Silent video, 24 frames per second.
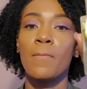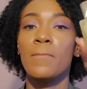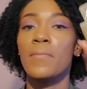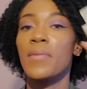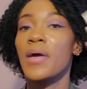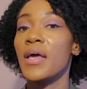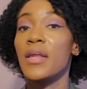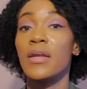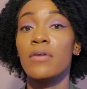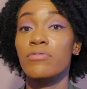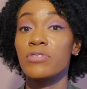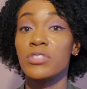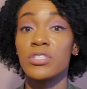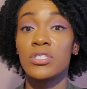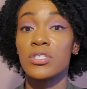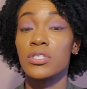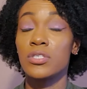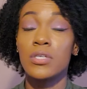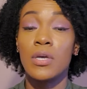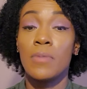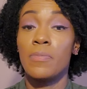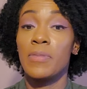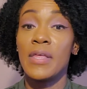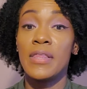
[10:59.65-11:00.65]
And it was
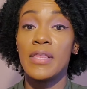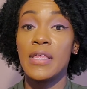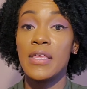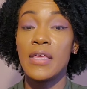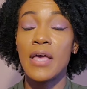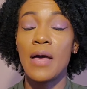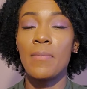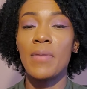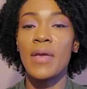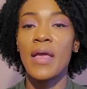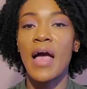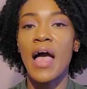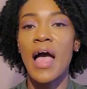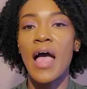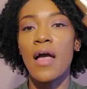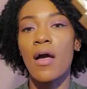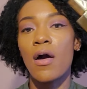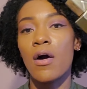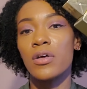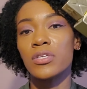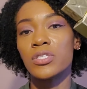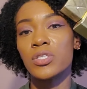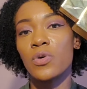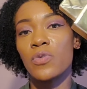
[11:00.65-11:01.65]
completely yummy. I
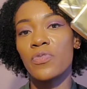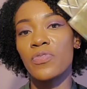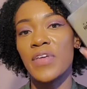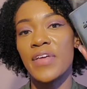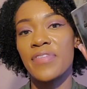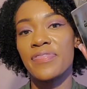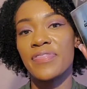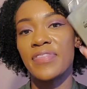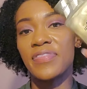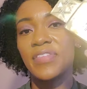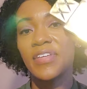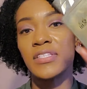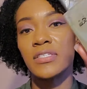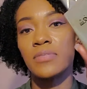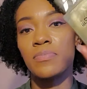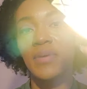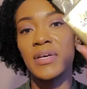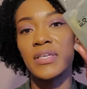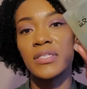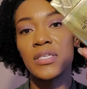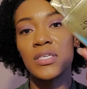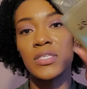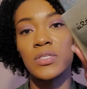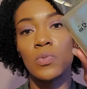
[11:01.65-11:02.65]
also think that this
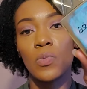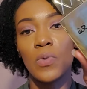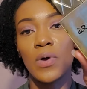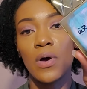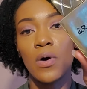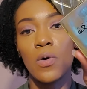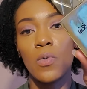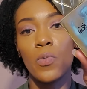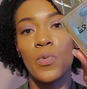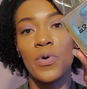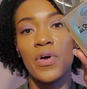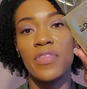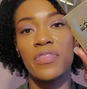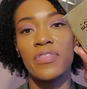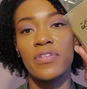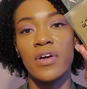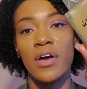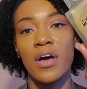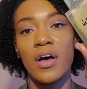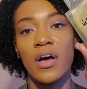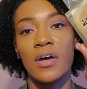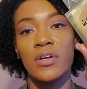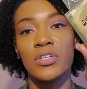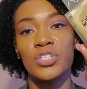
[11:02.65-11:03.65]
mixes well with
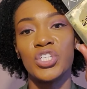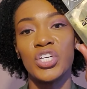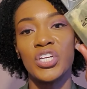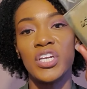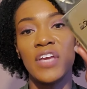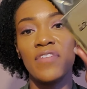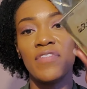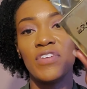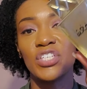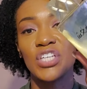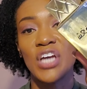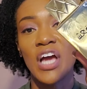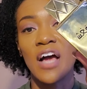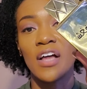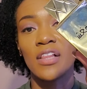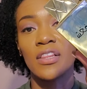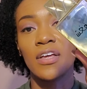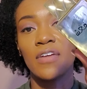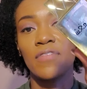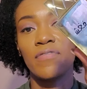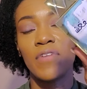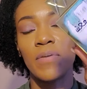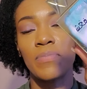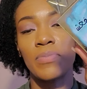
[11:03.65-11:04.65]
Geneva
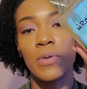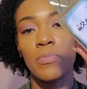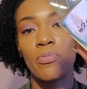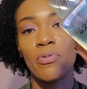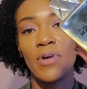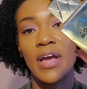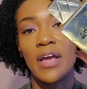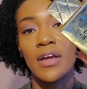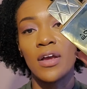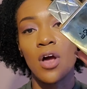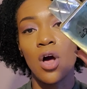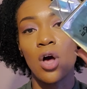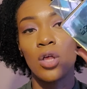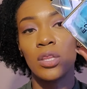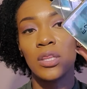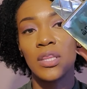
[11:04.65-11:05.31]
chocolate from the brand called